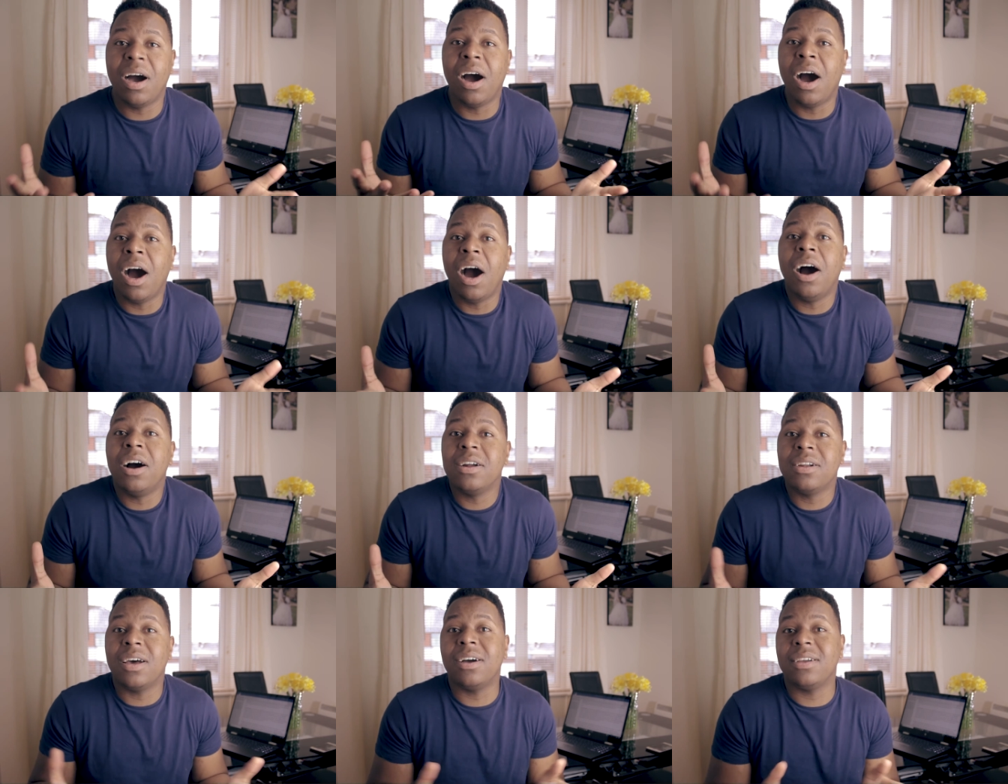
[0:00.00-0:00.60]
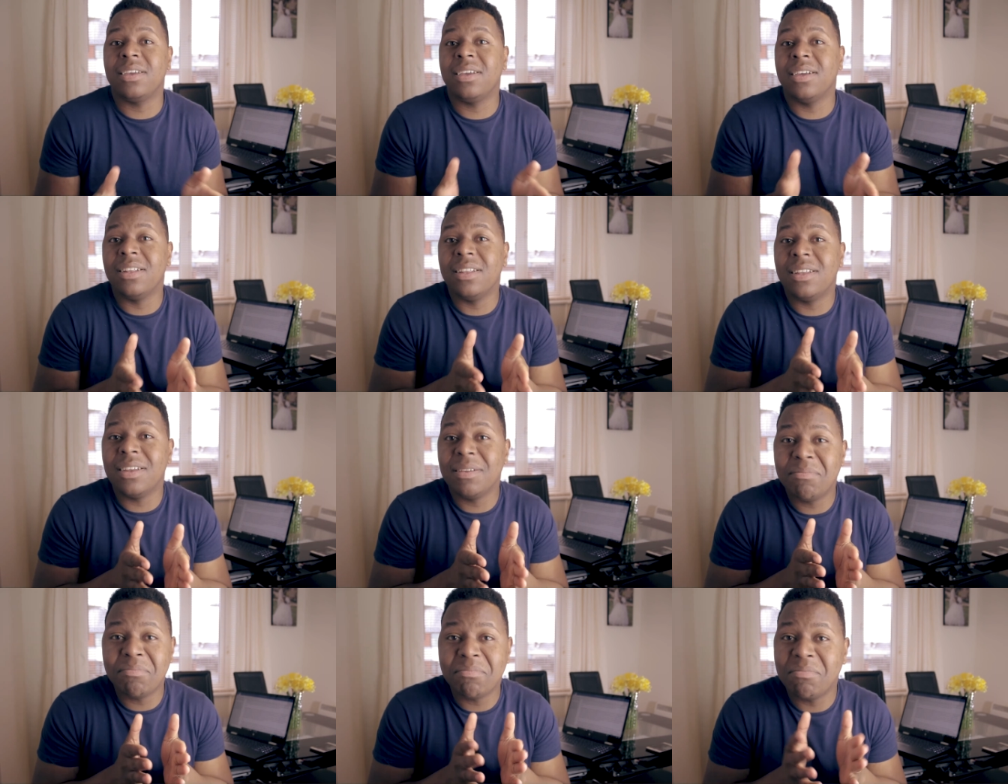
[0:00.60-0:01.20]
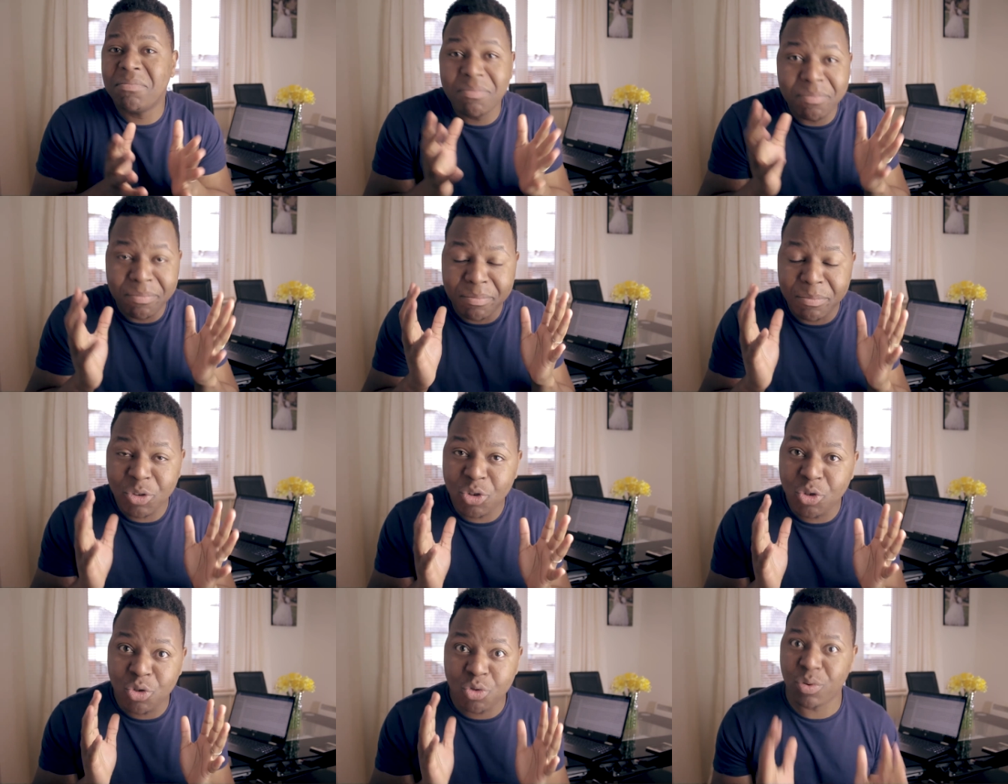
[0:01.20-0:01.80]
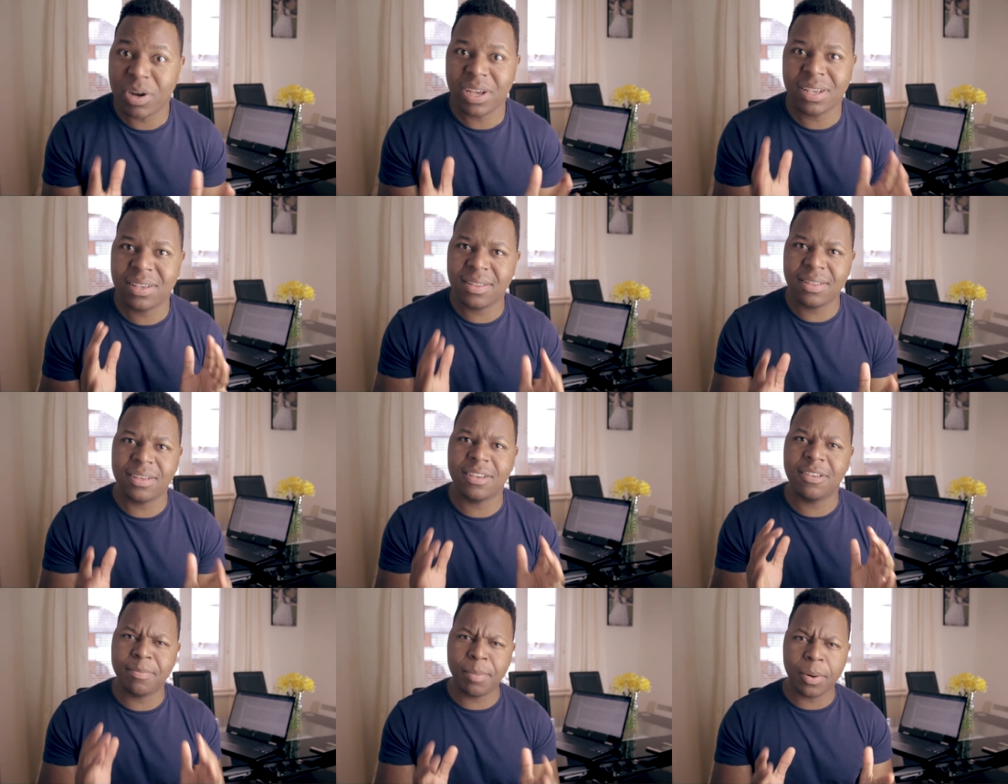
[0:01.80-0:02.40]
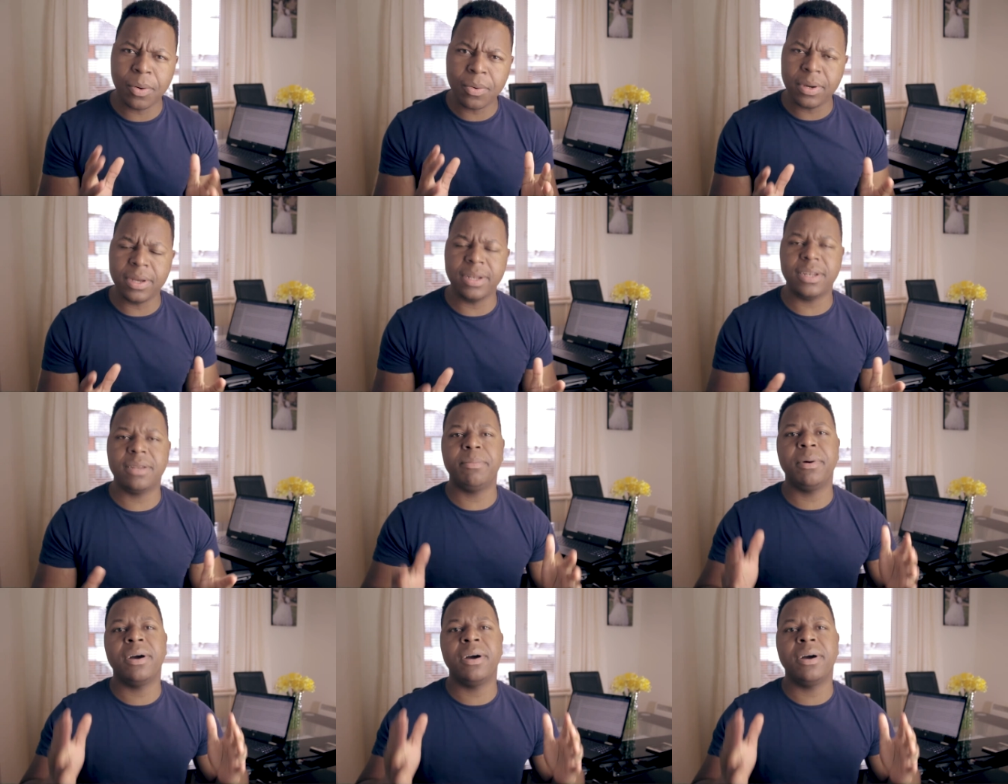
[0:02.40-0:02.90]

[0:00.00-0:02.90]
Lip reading: hard I can stress this point,